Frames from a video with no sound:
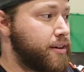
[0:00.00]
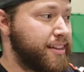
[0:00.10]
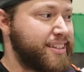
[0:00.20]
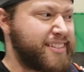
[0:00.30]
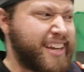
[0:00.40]

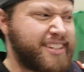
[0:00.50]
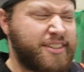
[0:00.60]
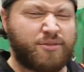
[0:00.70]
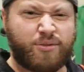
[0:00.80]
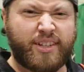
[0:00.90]
And this is actually
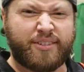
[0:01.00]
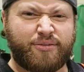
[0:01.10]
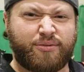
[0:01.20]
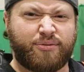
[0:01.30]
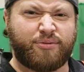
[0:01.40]
a really
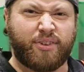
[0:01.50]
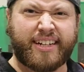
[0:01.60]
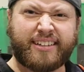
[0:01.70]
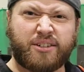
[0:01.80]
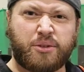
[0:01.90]

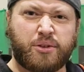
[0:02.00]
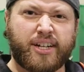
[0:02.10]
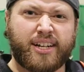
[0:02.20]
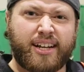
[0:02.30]
funny little trick.